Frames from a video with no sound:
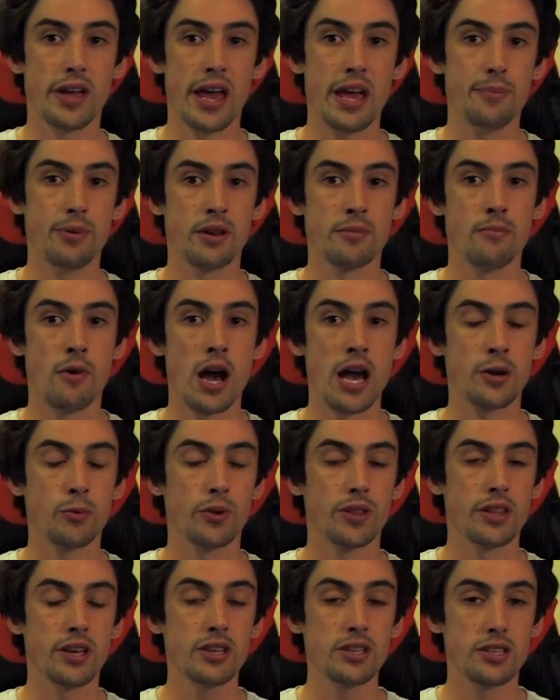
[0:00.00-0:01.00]
keep in mind
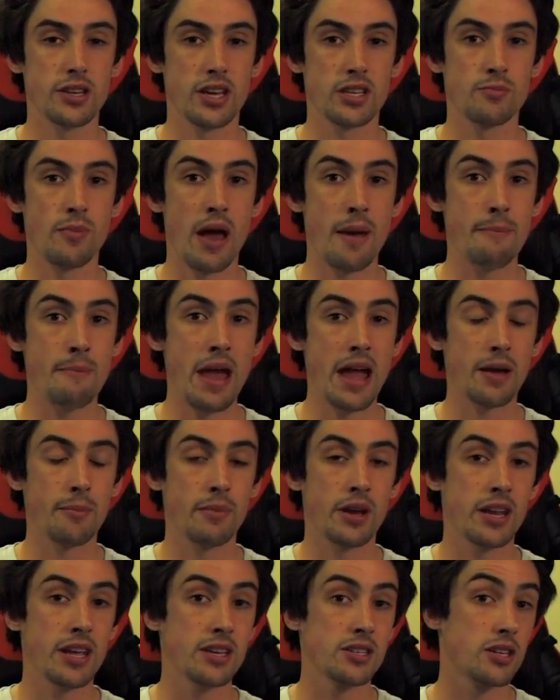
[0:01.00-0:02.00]
with this is my Mac
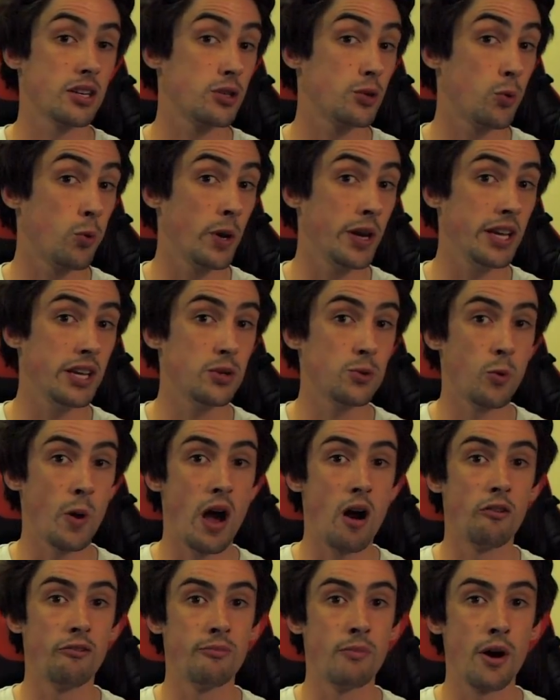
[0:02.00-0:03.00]
Mini is a
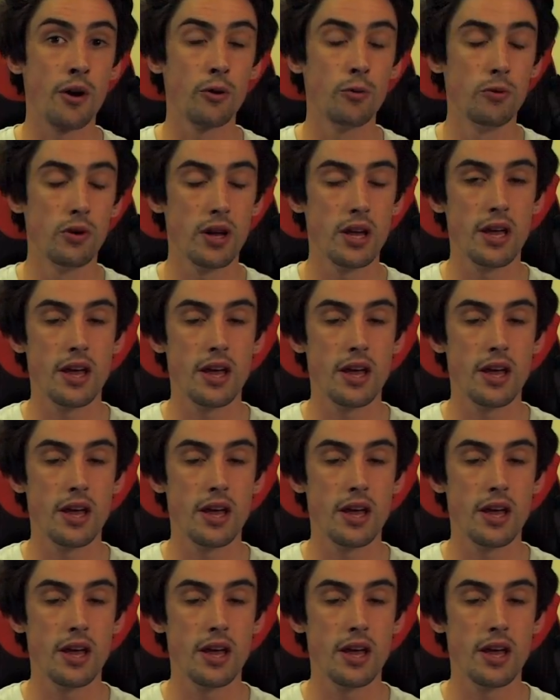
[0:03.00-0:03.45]
2012 model,